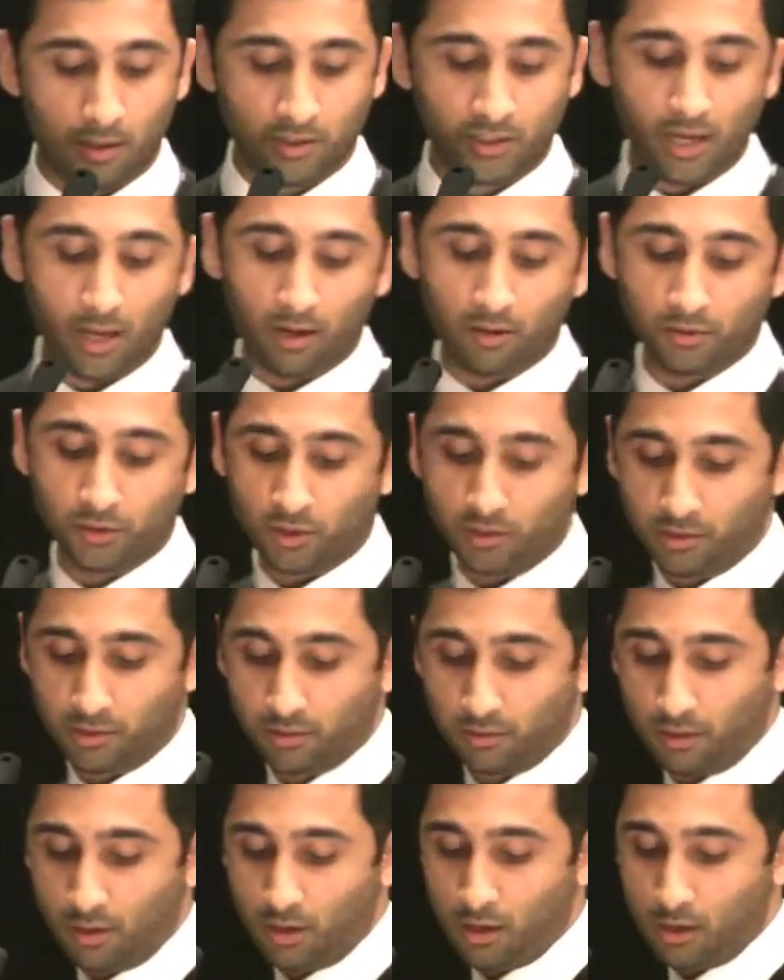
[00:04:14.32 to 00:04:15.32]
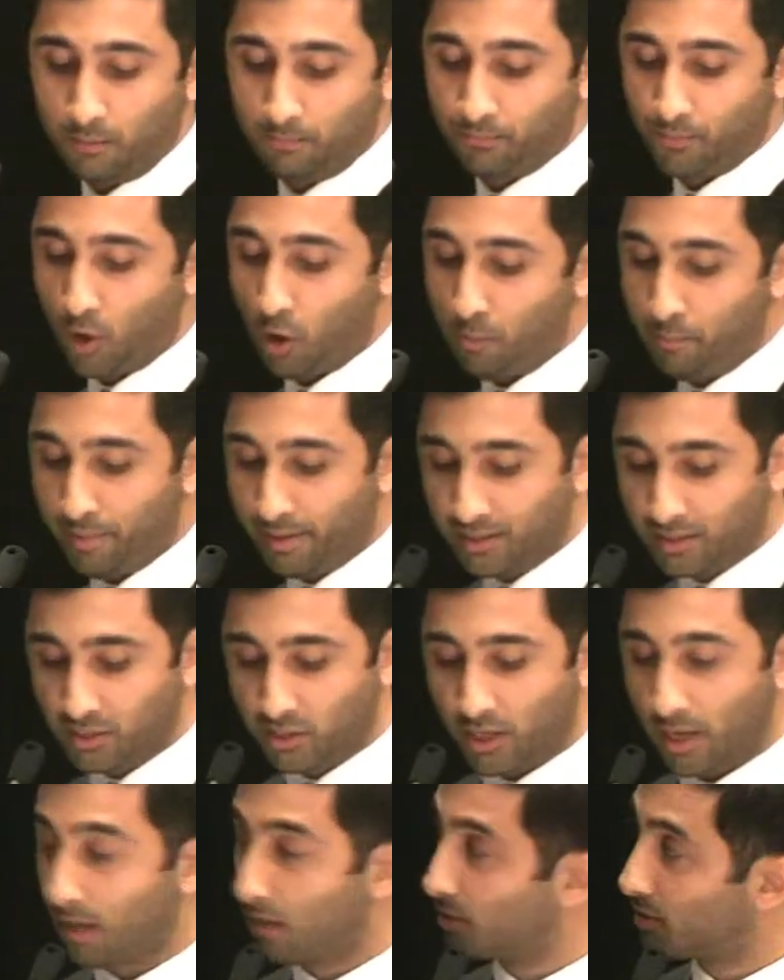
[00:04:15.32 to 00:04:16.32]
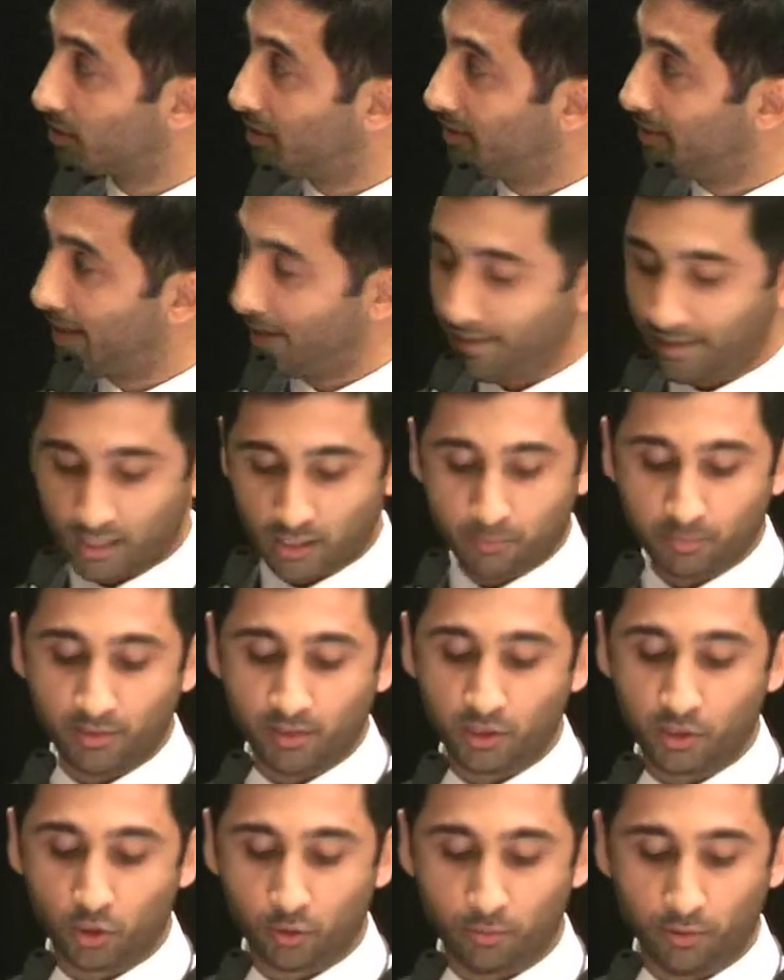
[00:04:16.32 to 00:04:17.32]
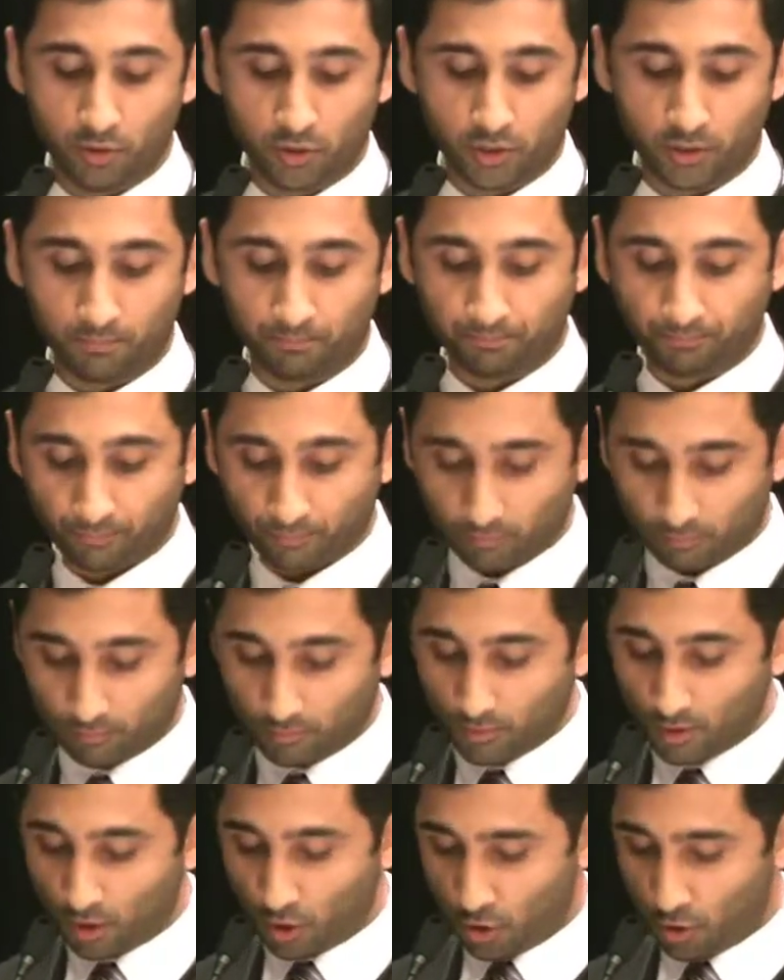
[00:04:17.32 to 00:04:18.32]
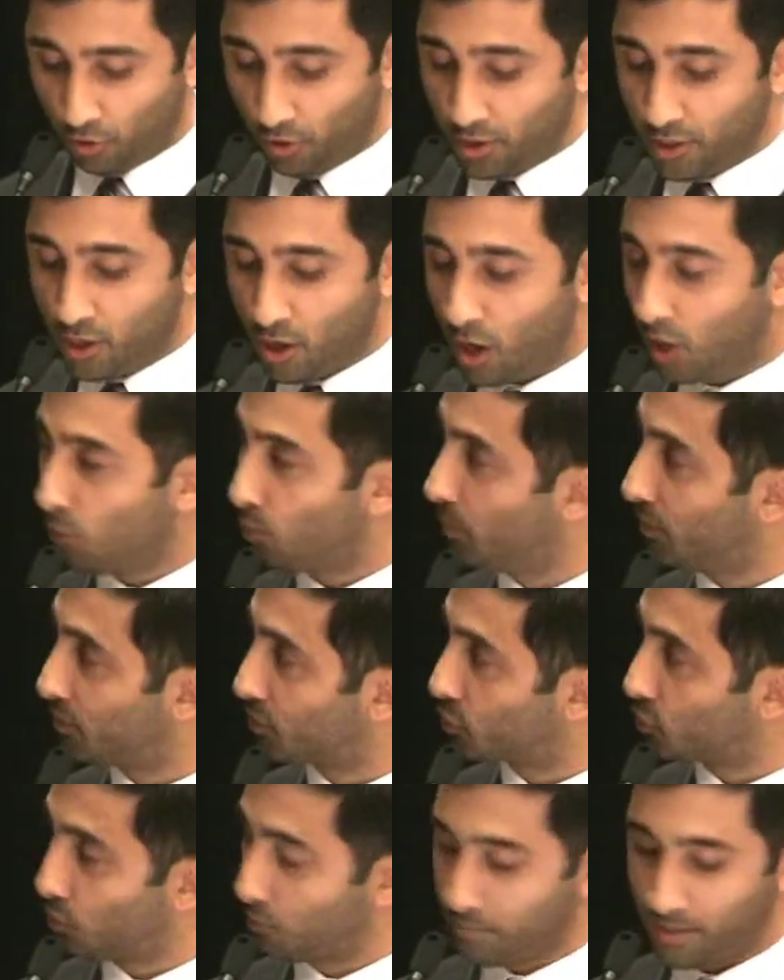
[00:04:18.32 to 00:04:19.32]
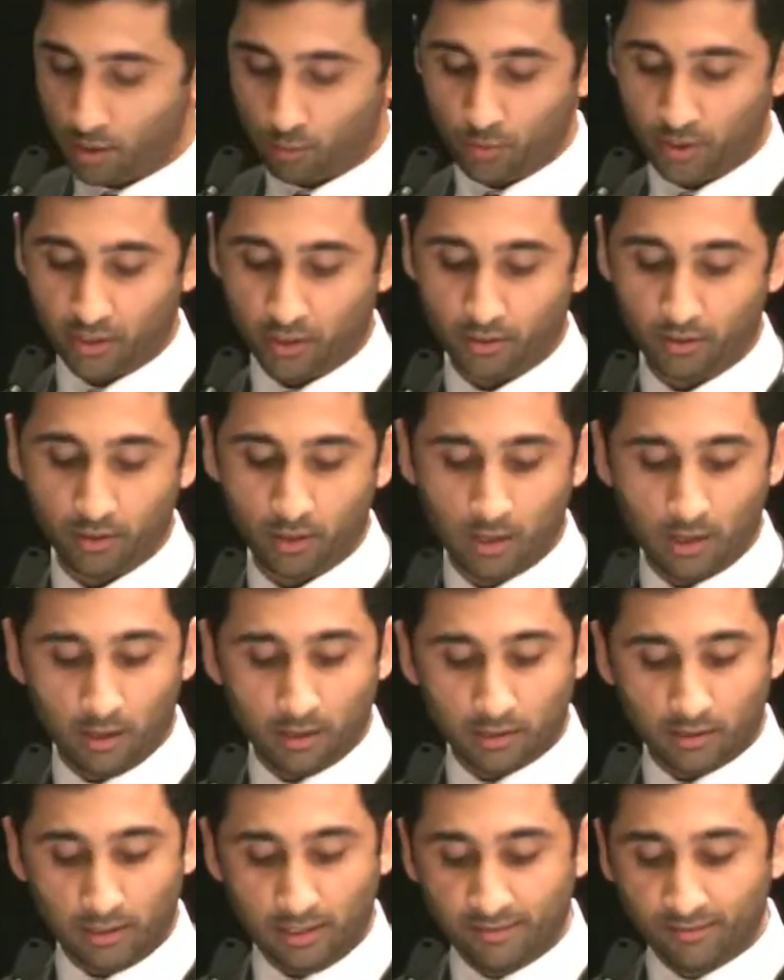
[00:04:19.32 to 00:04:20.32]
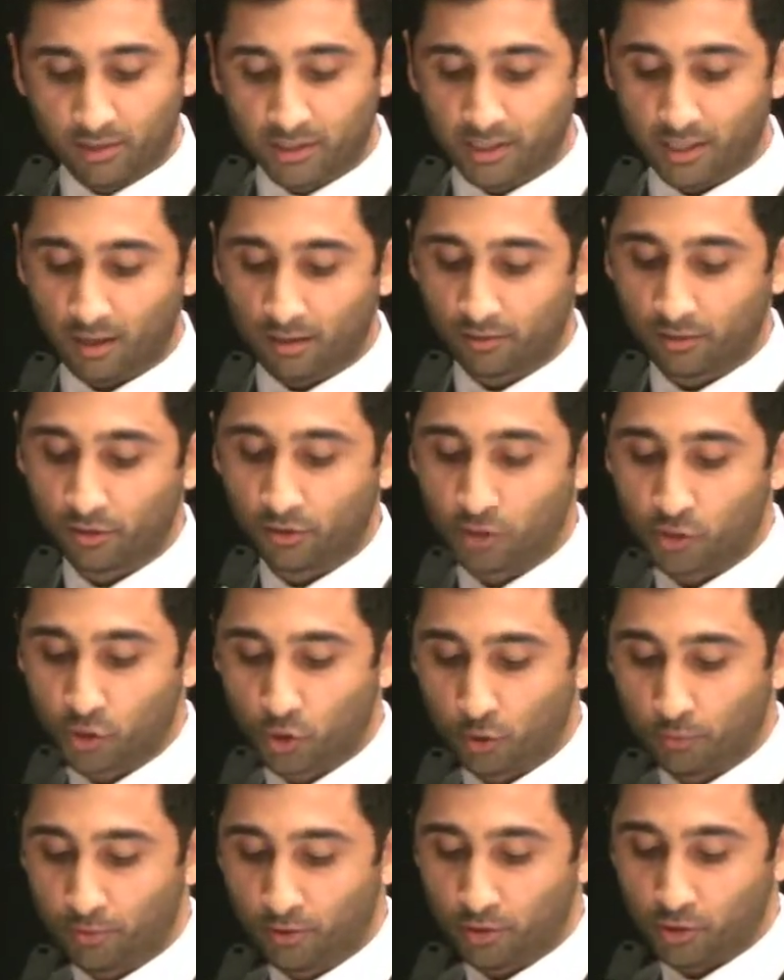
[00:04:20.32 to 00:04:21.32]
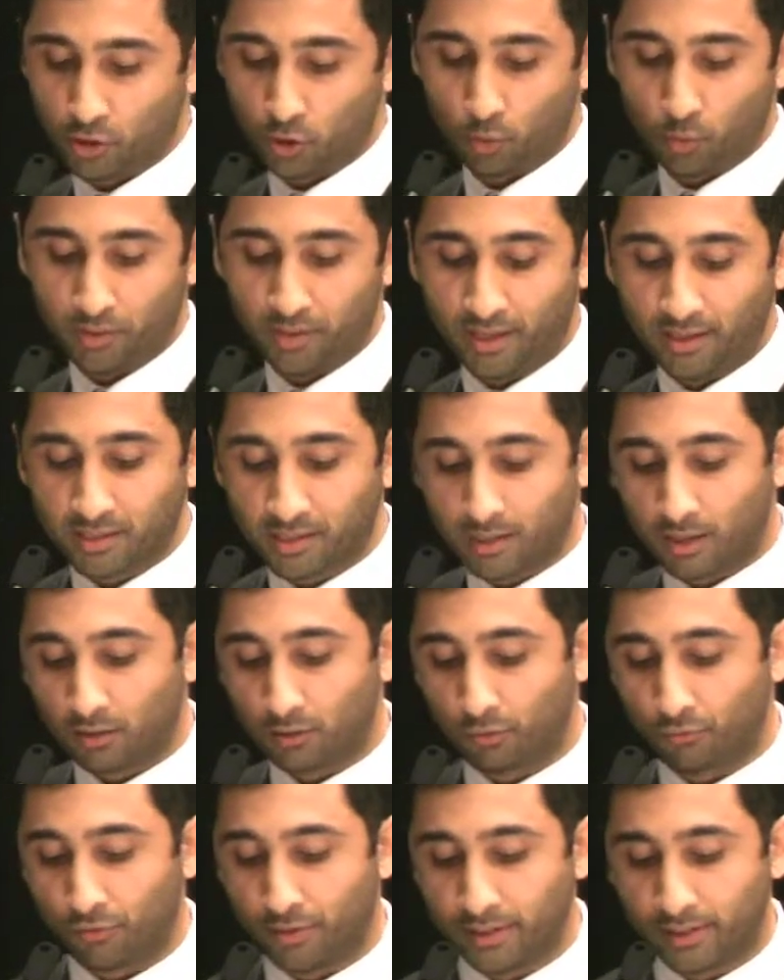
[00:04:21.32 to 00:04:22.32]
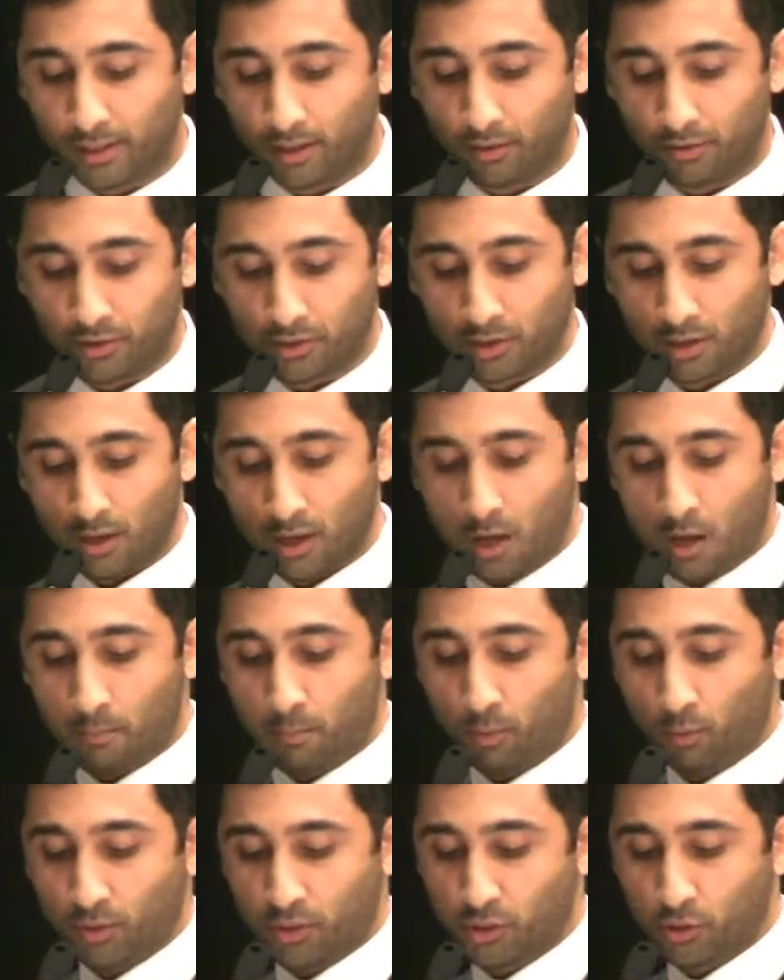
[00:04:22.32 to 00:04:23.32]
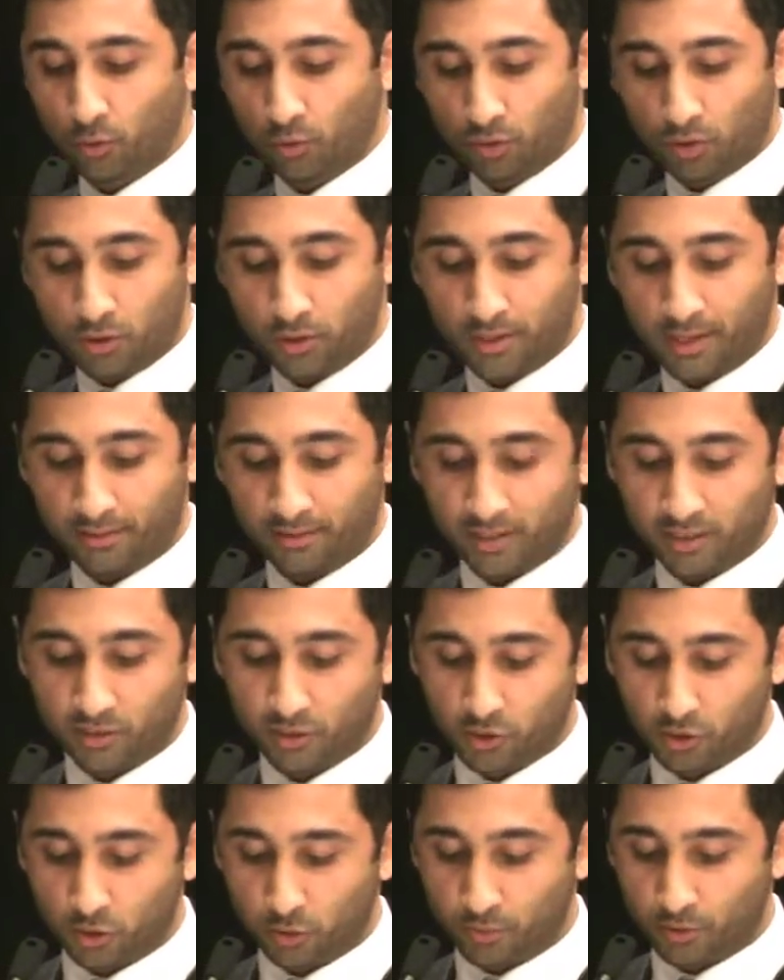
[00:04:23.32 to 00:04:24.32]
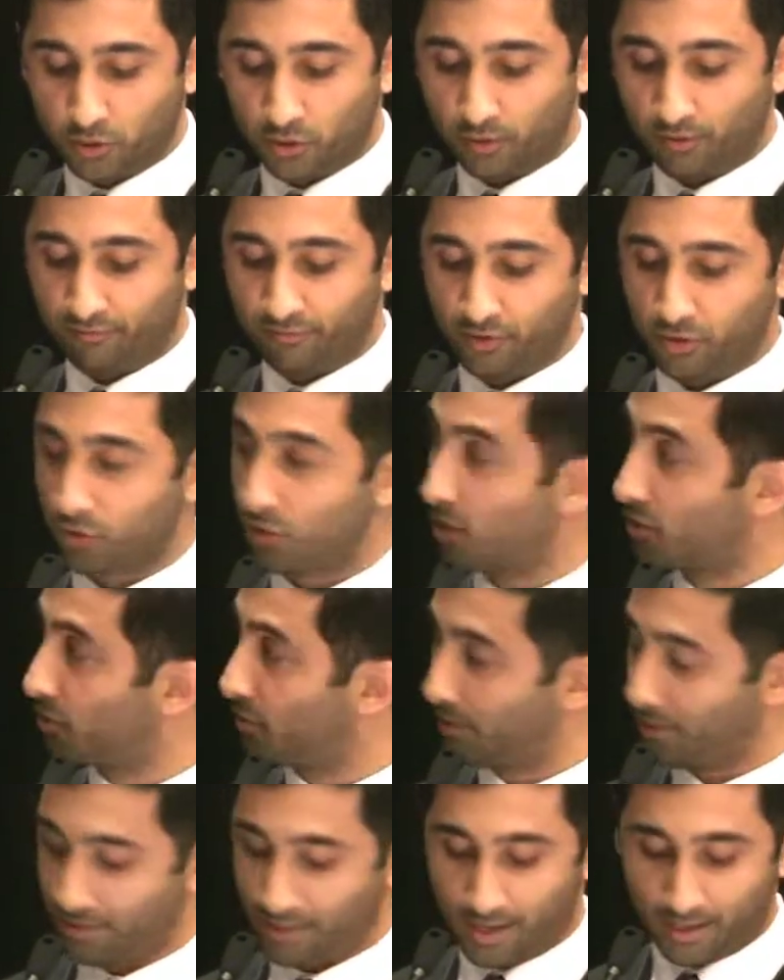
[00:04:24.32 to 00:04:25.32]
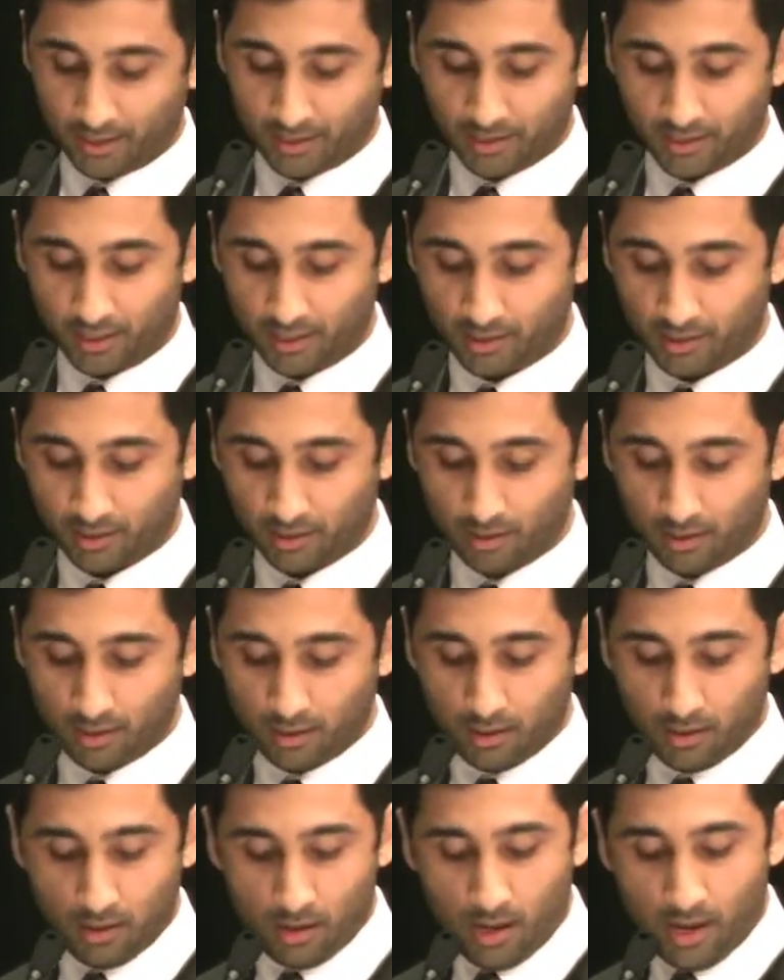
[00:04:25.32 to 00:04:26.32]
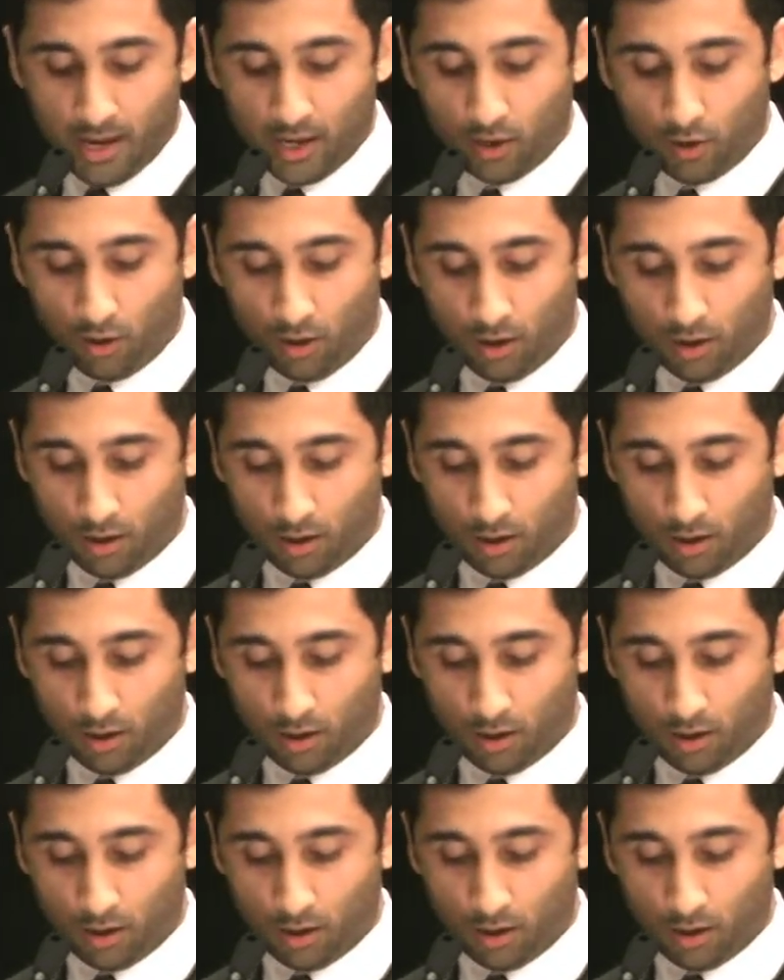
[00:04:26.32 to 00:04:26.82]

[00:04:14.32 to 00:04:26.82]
Challenges. Our biggest challenge to date has been distribution. Early on, we assumed that we could leave the selling to distributors who would then sell to retailers, but we soon learned that this distribution infrastructure did not exist and